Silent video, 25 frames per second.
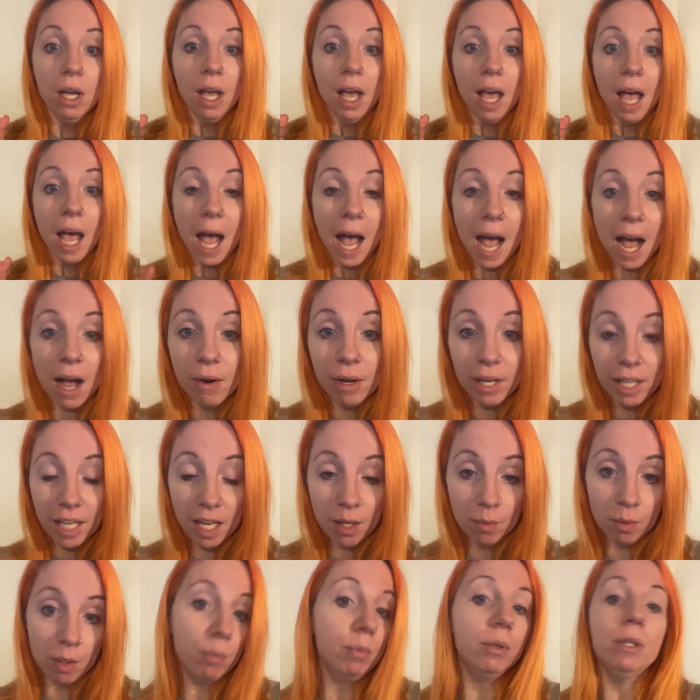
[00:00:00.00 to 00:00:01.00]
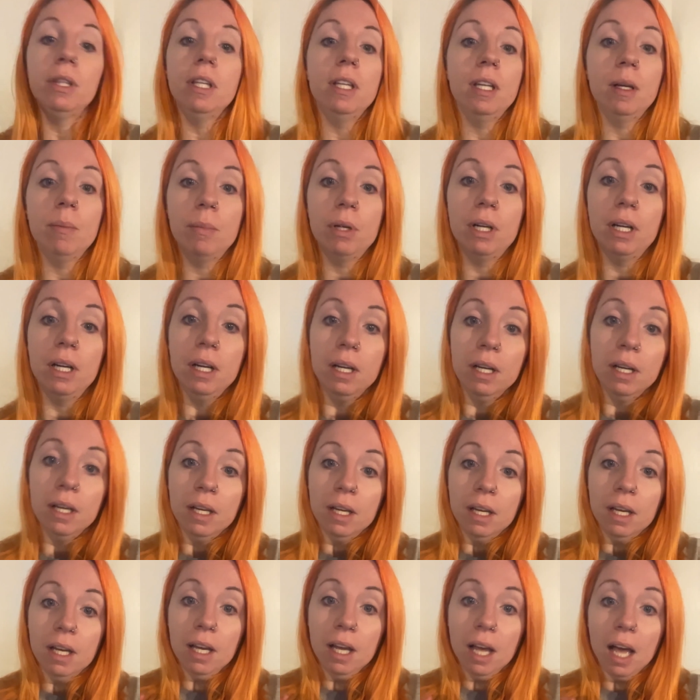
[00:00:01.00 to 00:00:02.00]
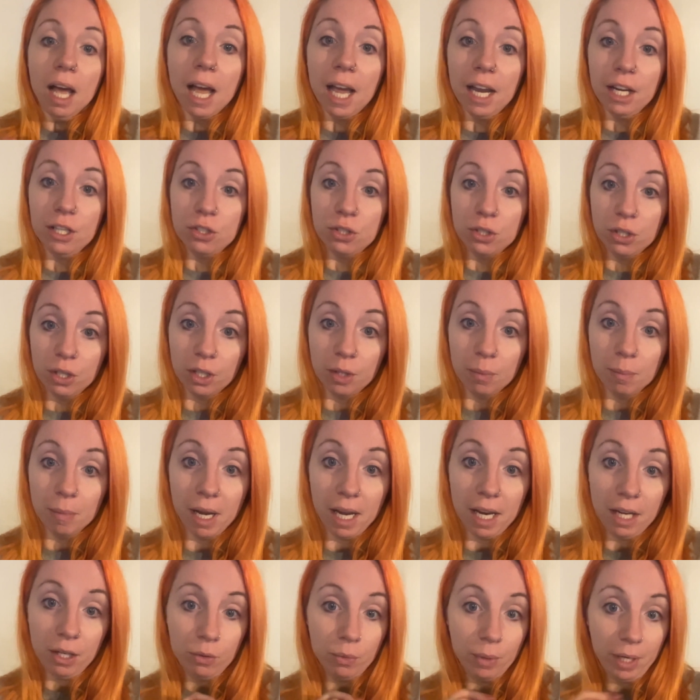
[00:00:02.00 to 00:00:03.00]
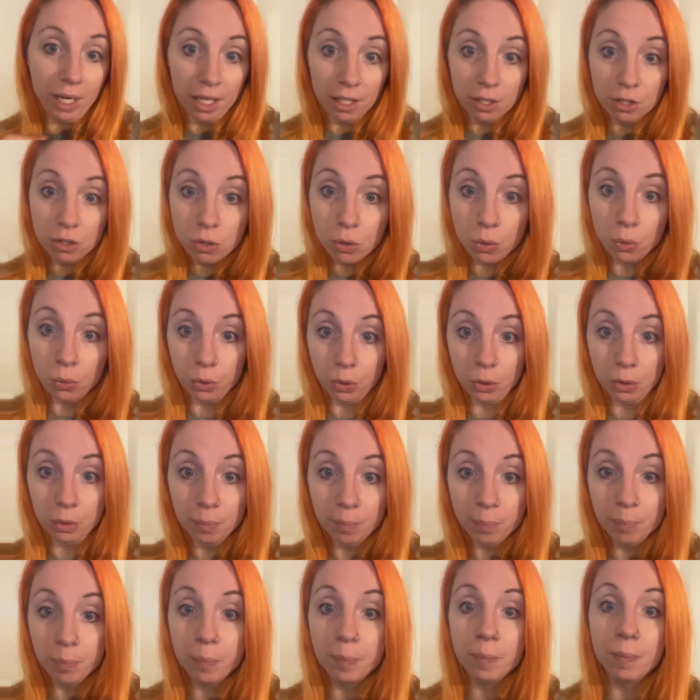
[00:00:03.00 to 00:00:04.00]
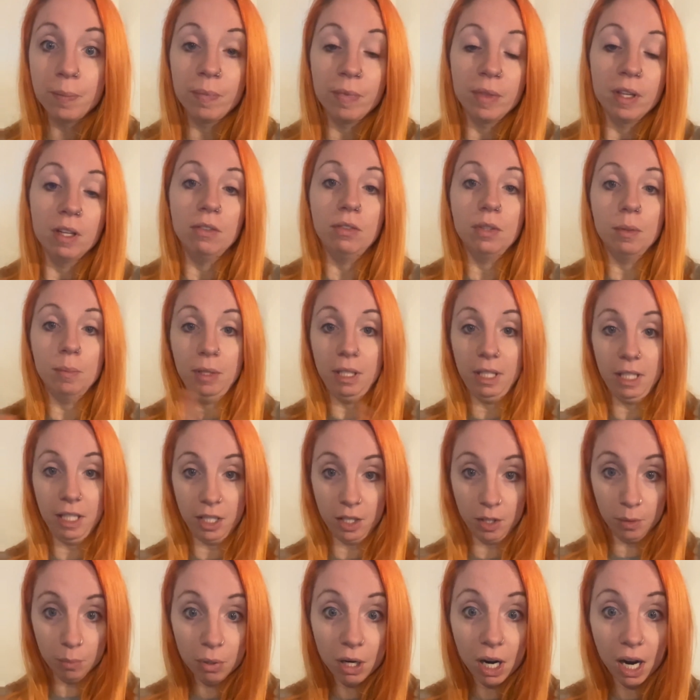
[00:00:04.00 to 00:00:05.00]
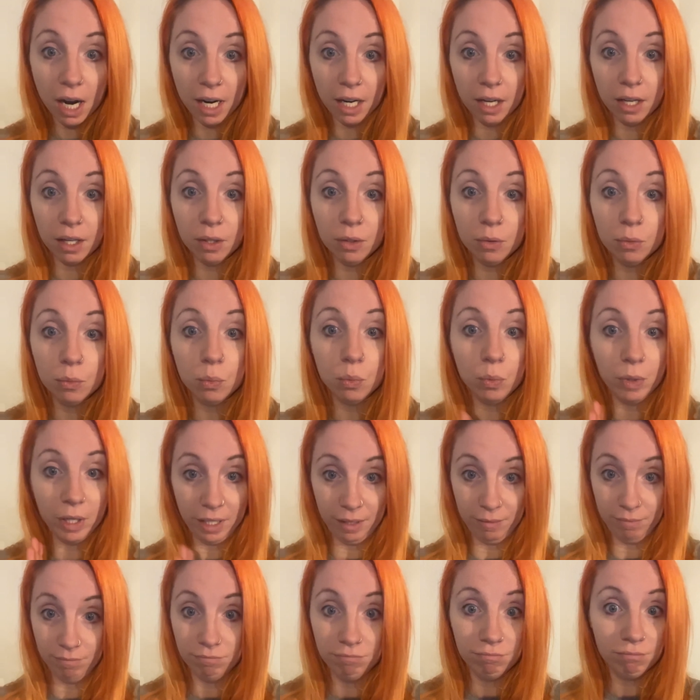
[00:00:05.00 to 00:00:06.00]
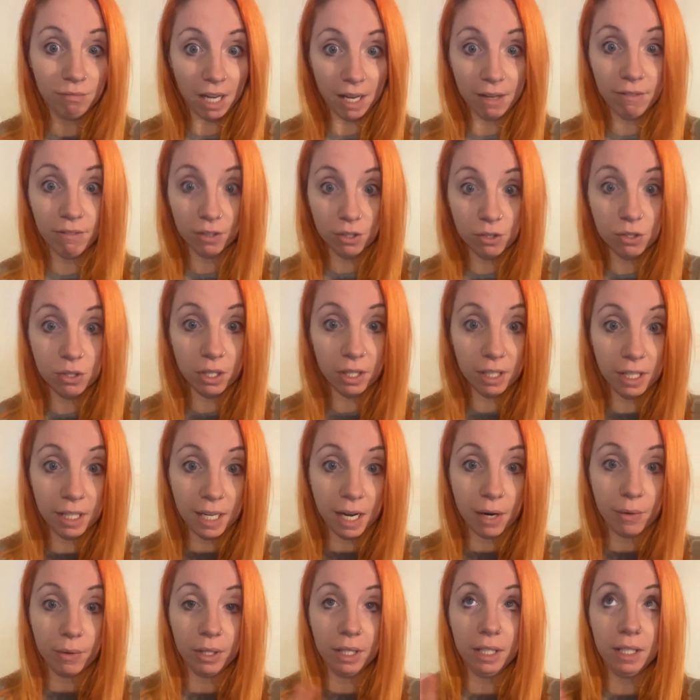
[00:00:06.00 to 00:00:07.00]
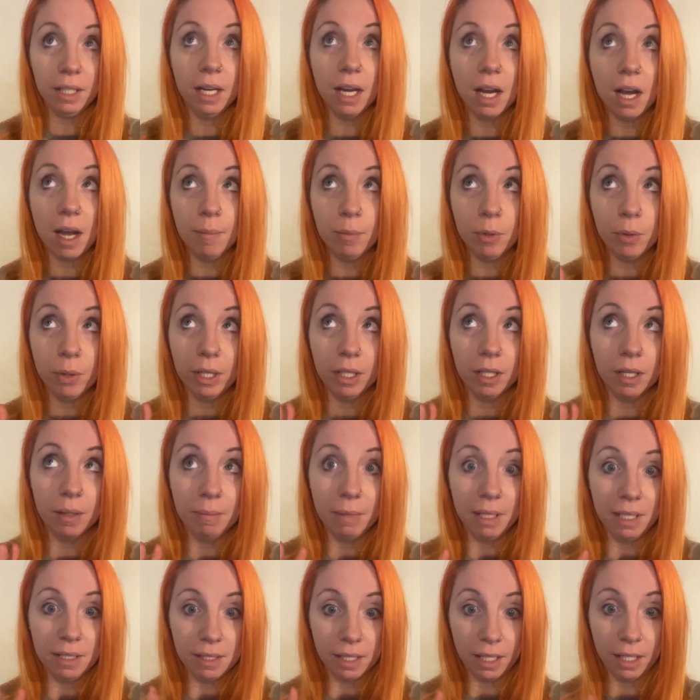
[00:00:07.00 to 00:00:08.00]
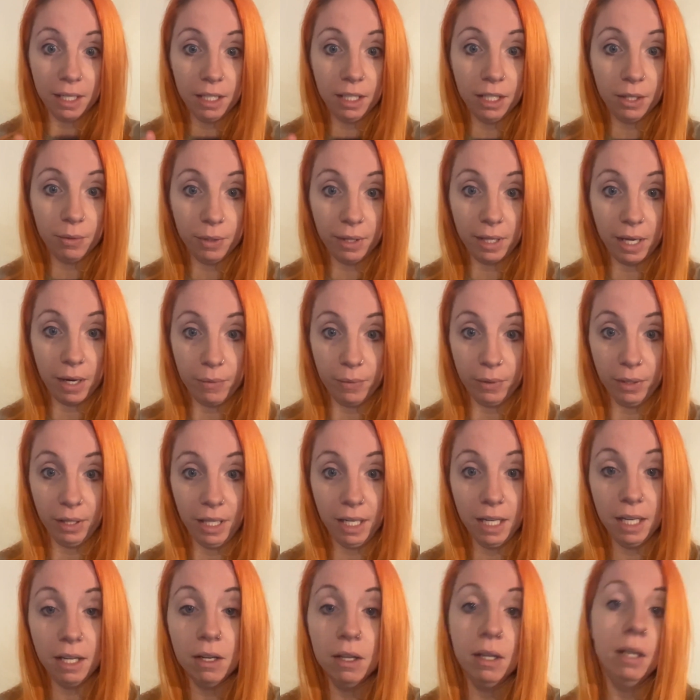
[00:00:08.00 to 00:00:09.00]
How I came up with the number, I took my grand total from the year prior when I first started hourly. I'm going on my second year with hourly.